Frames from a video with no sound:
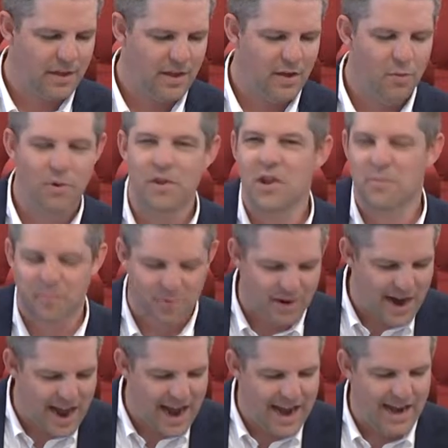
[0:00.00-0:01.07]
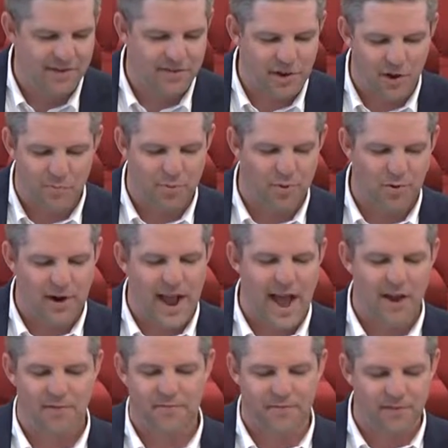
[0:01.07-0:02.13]
When you pray, don't pour
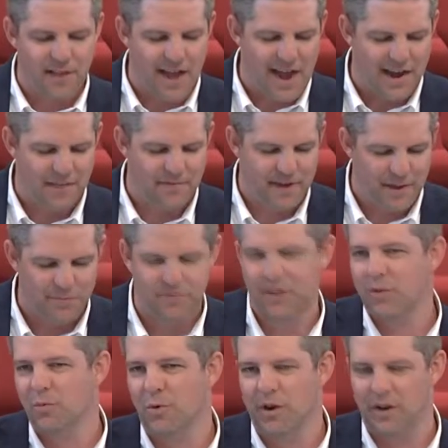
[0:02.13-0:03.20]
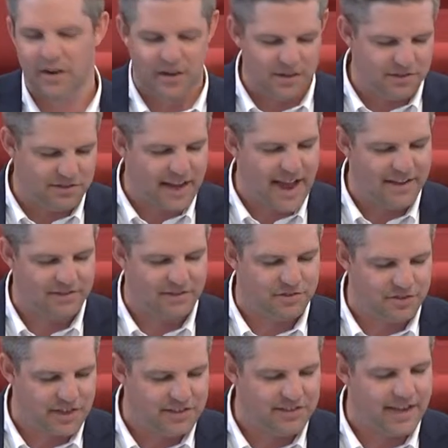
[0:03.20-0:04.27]
out a flood of empty words as the
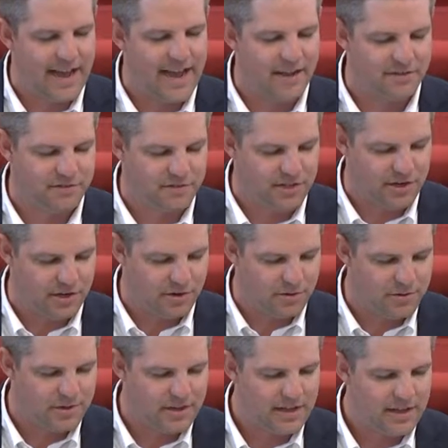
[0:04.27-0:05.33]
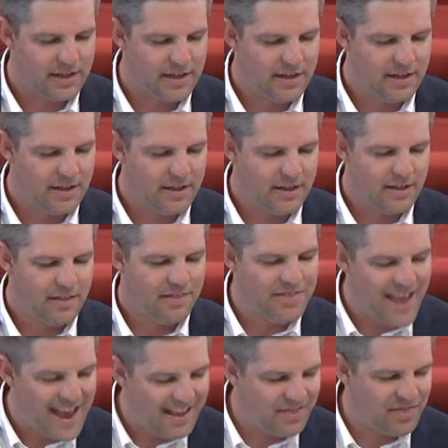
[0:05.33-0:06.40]
Gentiles do.
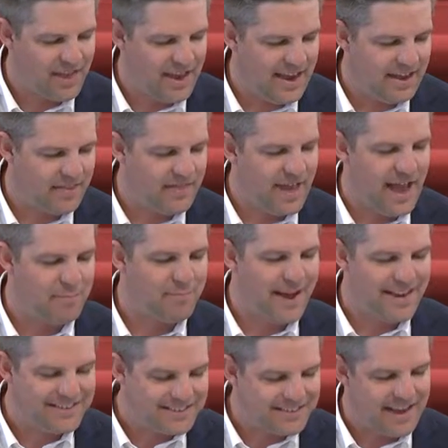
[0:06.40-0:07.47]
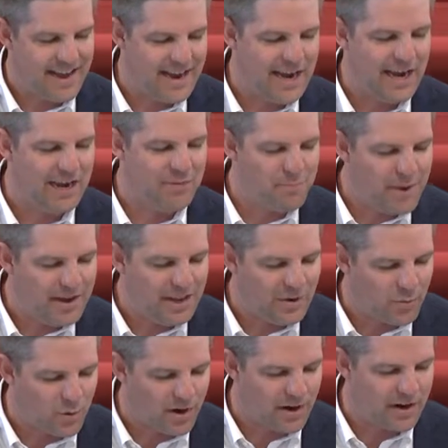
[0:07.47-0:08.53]
They think that by saying many
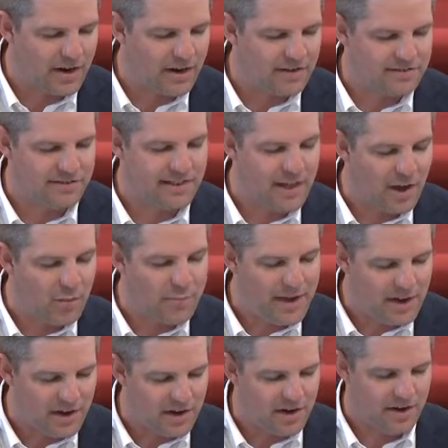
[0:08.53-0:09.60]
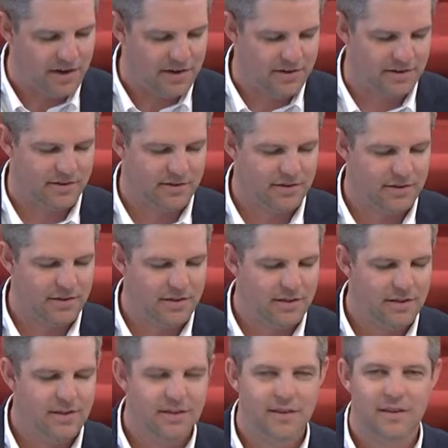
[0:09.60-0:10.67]
words, they'll be heard.
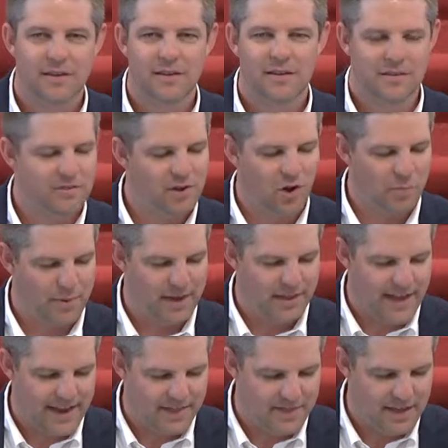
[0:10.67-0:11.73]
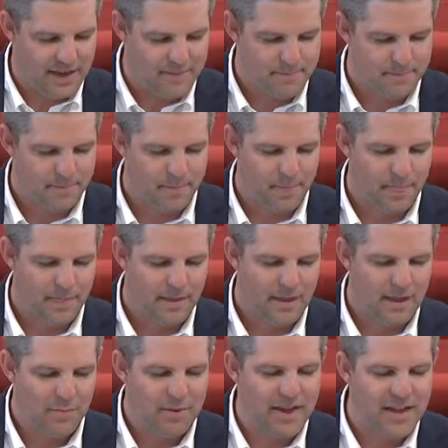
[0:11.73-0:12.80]
Don't be like them,
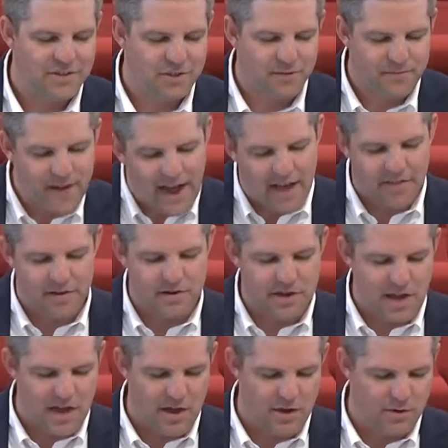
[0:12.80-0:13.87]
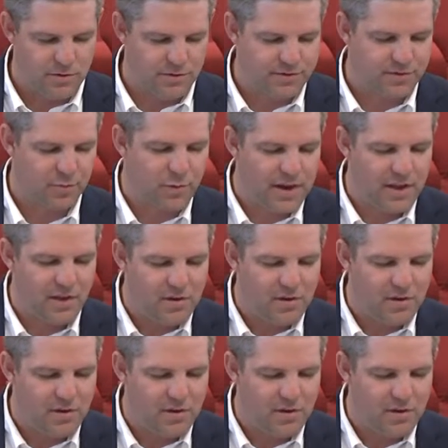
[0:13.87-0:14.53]
because your Father knows what you